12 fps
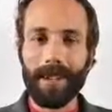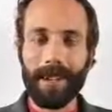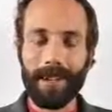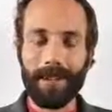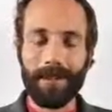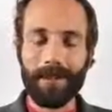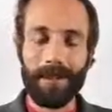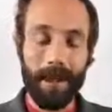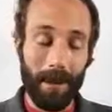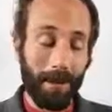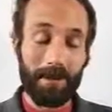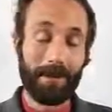
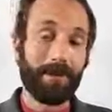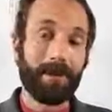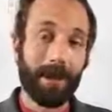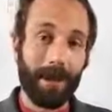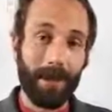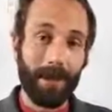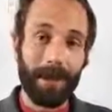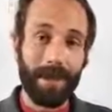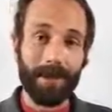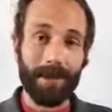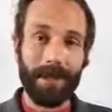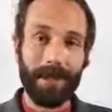I'm sorry about that,
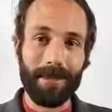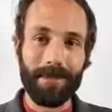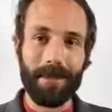everybody.